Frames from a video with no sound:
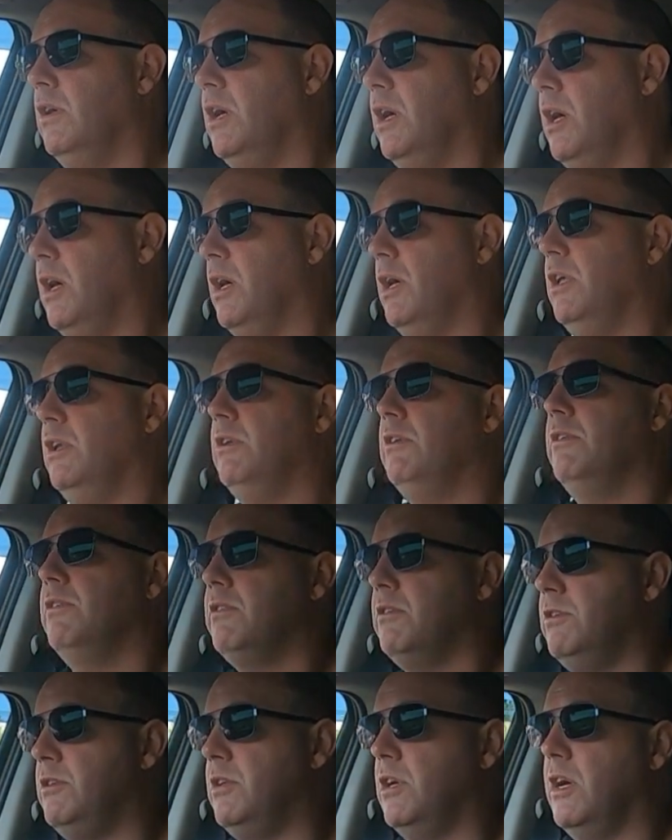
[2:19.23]
And
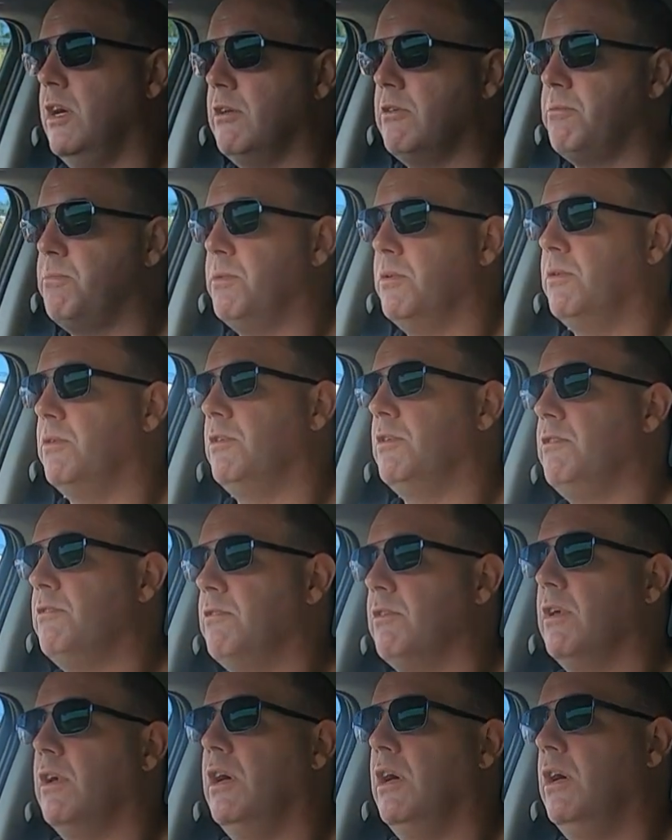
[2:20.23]
the dashboard
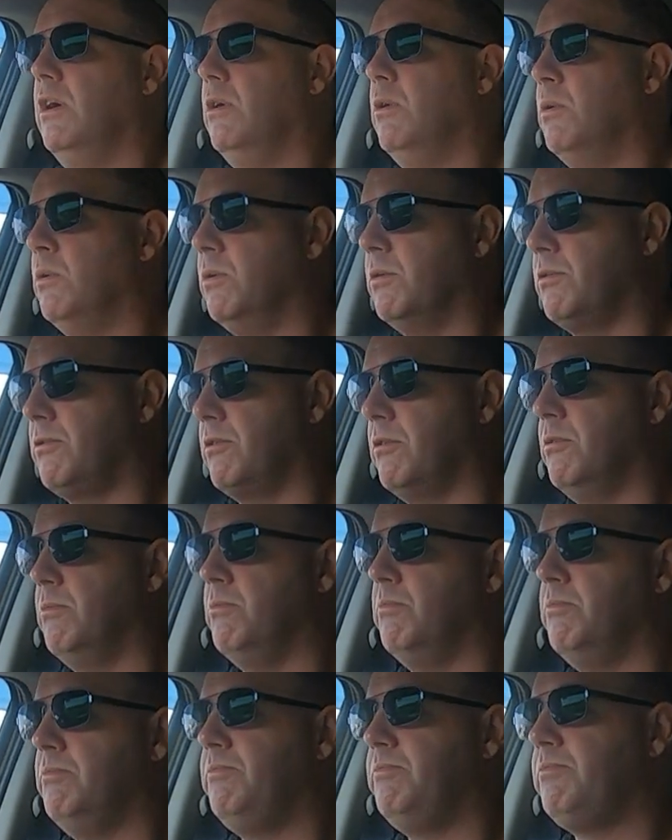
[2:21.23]
is
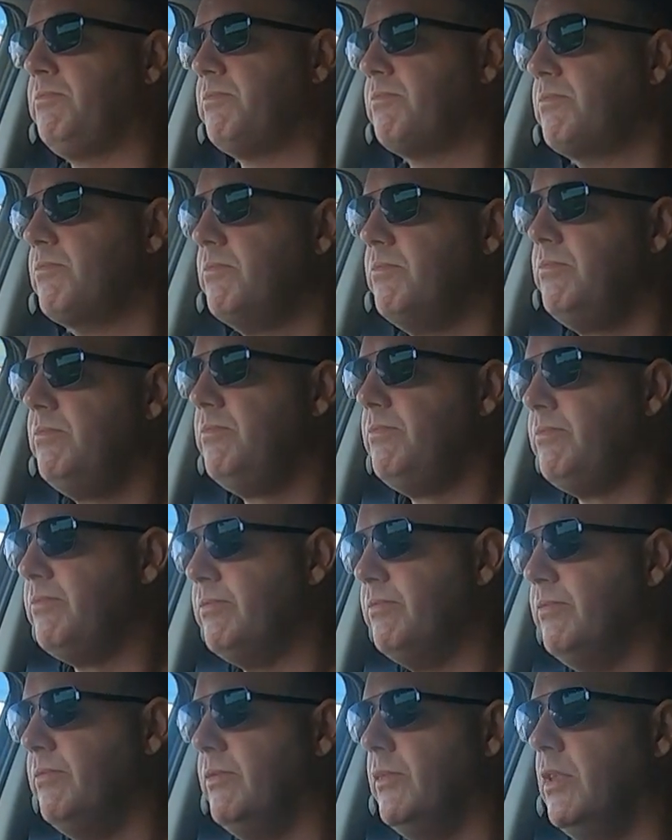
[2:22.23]

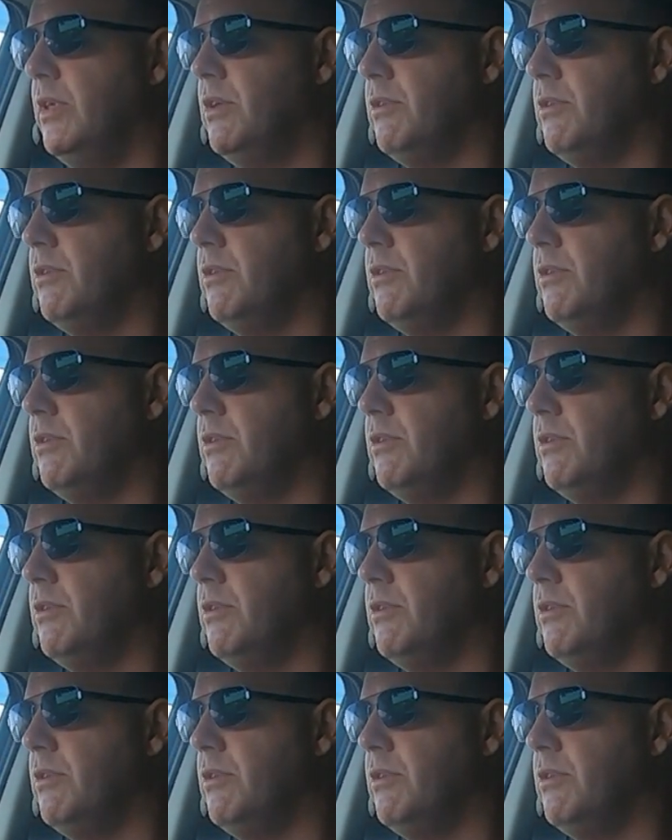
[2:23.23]
awesome.